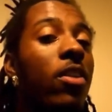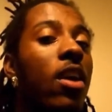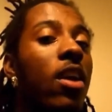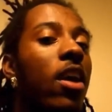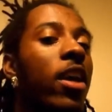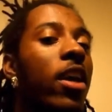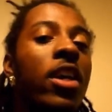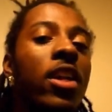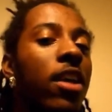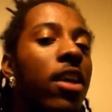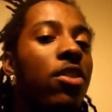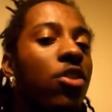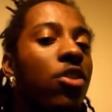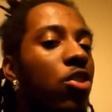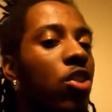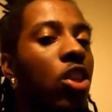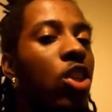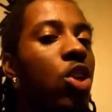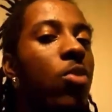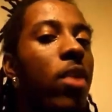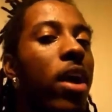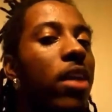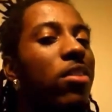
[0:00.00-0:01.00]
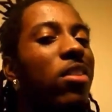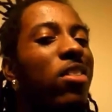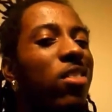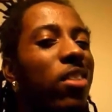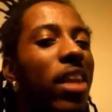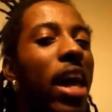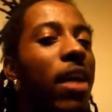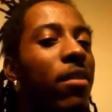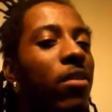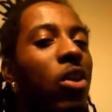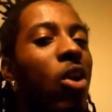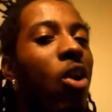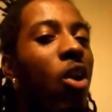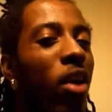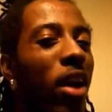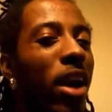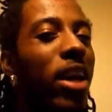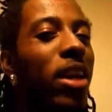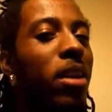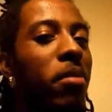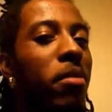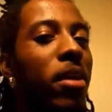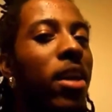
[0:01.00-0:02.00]
he doesn't see you as his lifelong
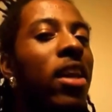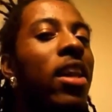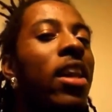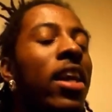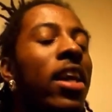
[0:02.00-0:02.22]
enemy.